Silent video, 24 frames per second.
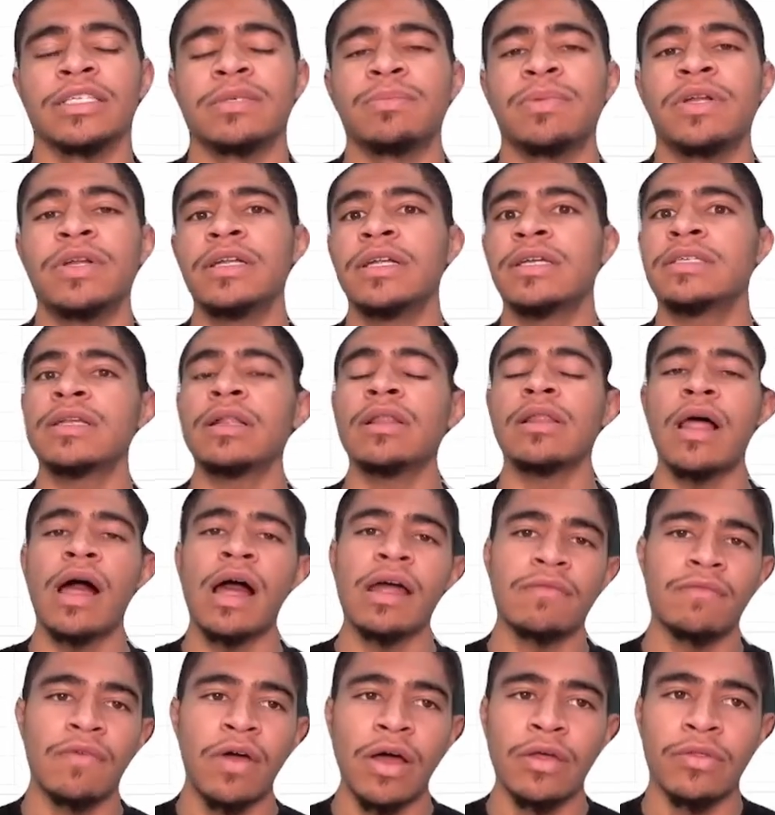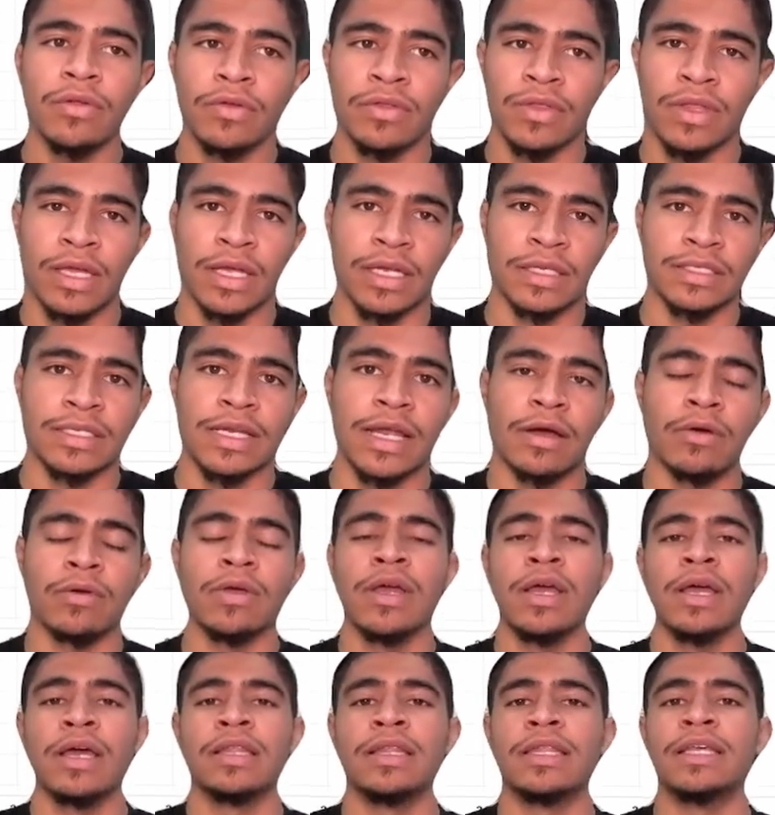but it does a lot of other things. Now,
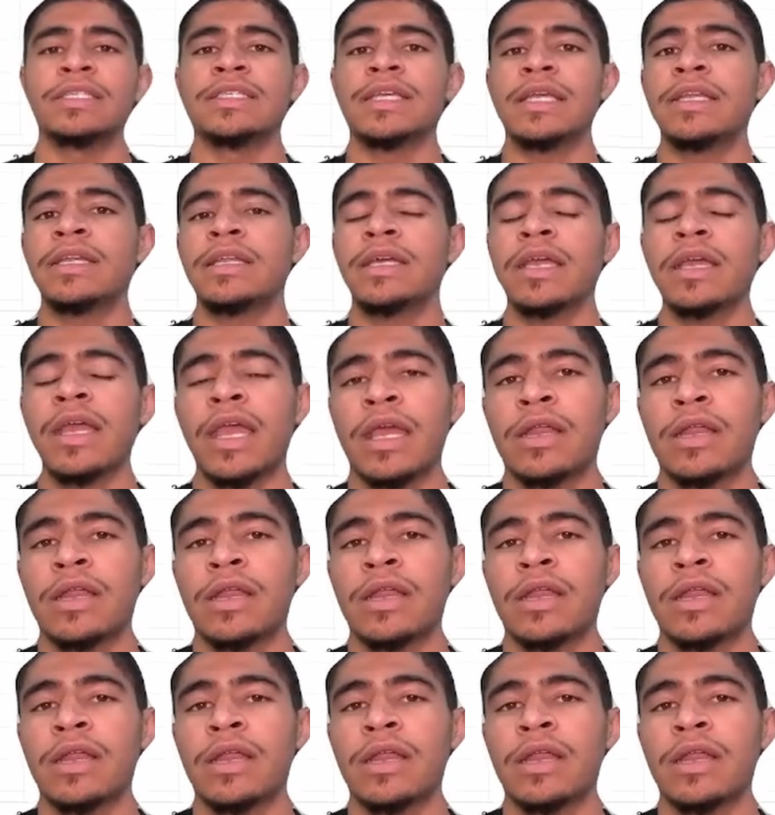this indicator